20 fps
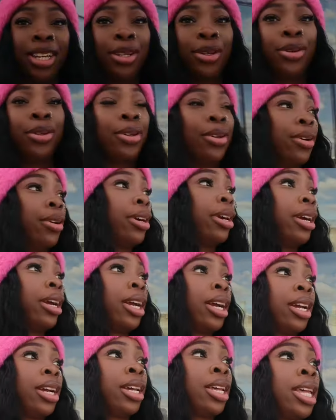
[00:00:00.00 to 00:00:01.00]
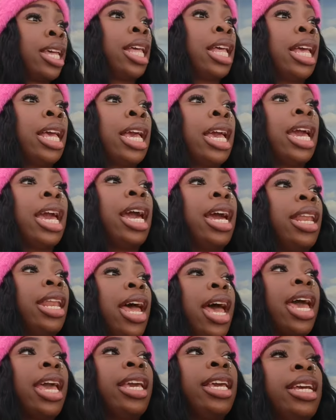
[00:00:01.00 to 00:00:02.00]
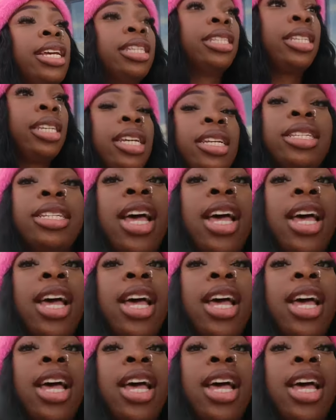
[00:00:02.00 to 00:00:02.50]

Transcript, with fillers: in New York and I can see